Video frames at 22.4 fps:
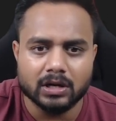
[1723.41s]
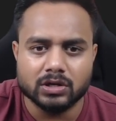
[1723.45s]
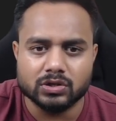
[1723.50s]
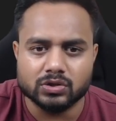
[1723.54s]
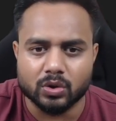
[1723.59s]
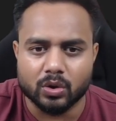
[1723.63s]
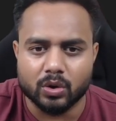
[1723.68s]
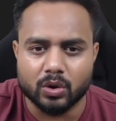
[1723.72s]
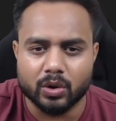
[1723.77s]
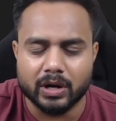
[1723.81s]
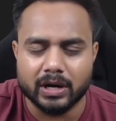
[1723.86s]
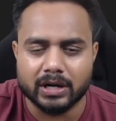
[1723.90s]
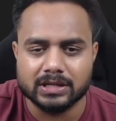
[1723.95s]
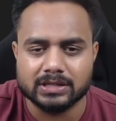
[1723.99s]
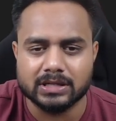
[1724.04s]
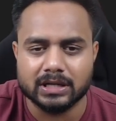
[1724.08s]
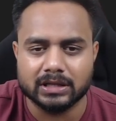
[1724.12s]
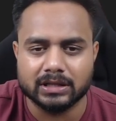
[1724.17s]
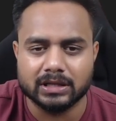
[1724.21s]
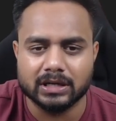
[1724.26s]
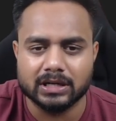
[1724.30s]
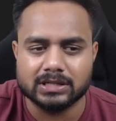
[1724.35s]
So it is
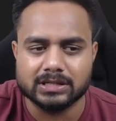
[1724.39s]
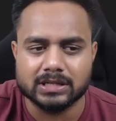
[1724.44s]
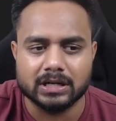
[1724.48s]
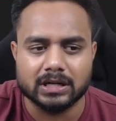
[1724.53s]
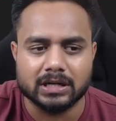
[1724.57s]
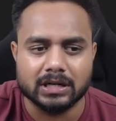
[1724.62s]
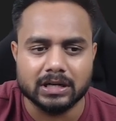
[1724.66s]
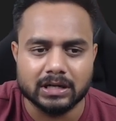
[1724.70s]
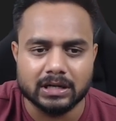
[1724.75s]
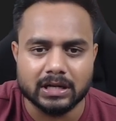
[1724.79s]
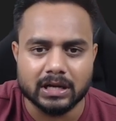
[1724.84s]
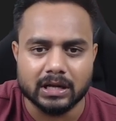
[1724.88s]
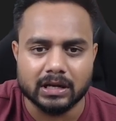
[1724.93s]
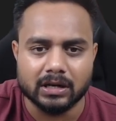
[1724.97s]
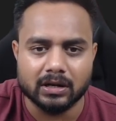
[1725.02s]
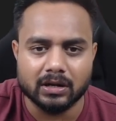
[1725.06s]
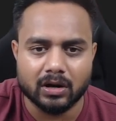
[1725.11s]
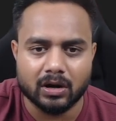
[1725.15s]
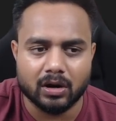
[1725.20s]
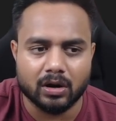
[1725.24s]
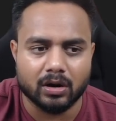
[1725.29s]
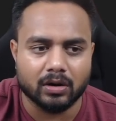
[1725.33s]
nothing, it's a detail
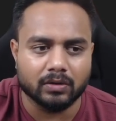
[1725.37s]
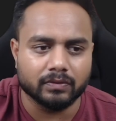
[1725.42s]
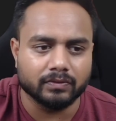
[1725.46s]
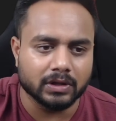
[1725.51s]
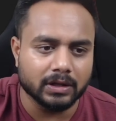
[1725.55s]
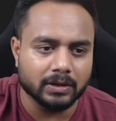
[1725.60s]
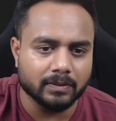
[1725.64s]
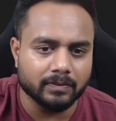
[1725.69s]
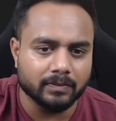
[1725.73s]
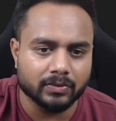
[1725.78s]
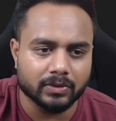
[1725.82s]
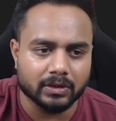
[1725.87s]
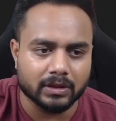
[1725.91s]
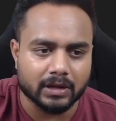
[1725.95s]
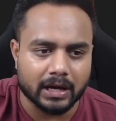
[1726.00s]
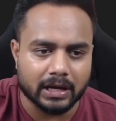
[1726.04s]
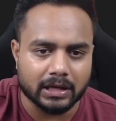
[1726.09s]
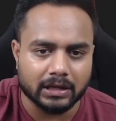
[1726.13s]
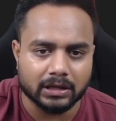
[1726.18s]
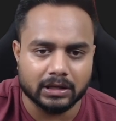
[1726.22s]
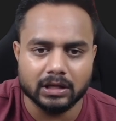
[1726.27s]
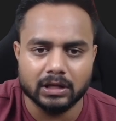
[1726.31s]
of the
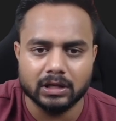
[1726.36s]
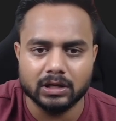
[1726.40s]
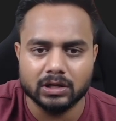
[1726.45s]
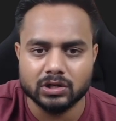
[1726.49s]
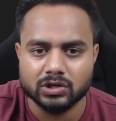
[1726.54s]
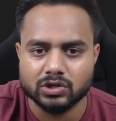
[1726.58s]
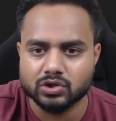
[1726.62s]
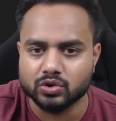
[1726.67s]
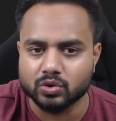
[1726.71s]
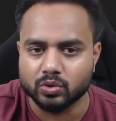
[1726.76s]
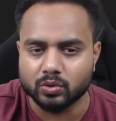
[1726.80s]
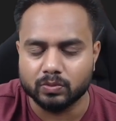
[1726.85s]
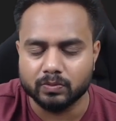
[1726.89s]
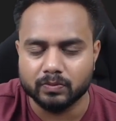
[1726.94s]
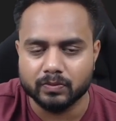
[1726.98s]
Nike shoe.